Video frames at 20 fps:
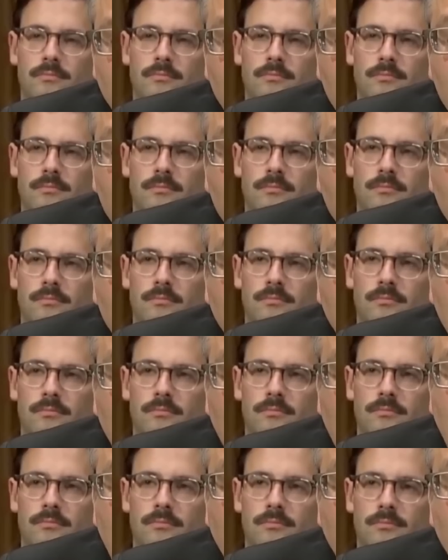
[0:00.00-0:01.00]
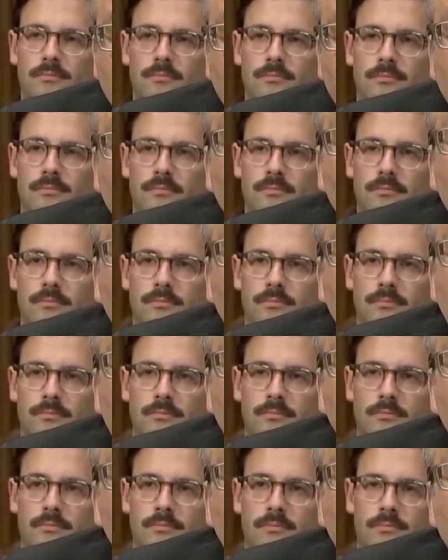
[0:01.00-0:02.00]

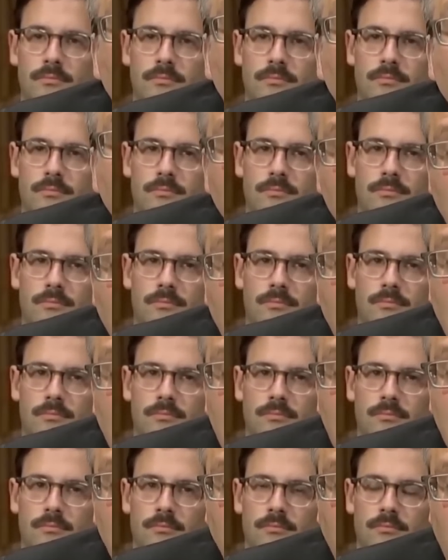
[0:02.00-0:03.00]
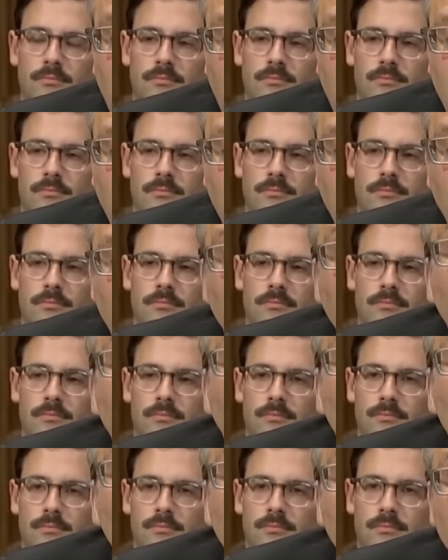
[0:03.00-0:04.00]

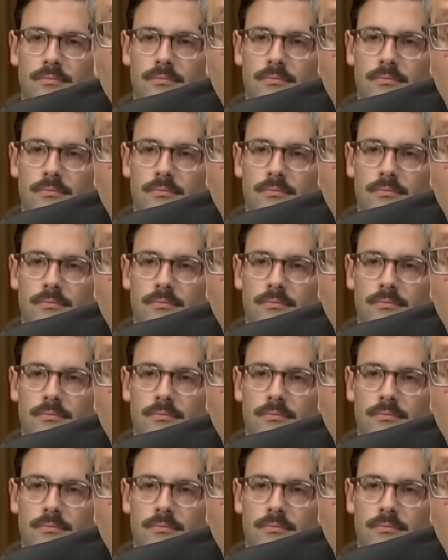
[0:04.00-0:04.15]
The person shown says nothing.